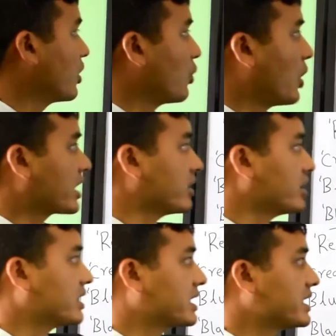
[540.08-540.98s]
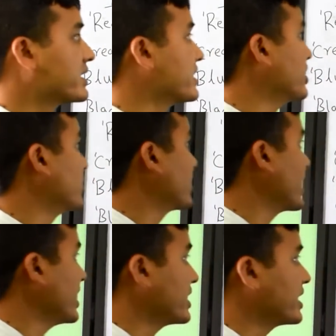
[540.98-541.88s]
Water, is it in
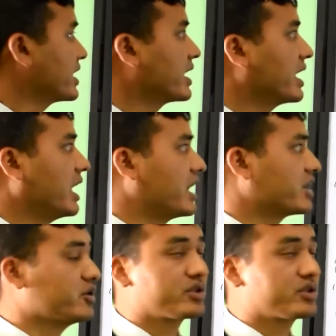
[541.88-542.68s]
red and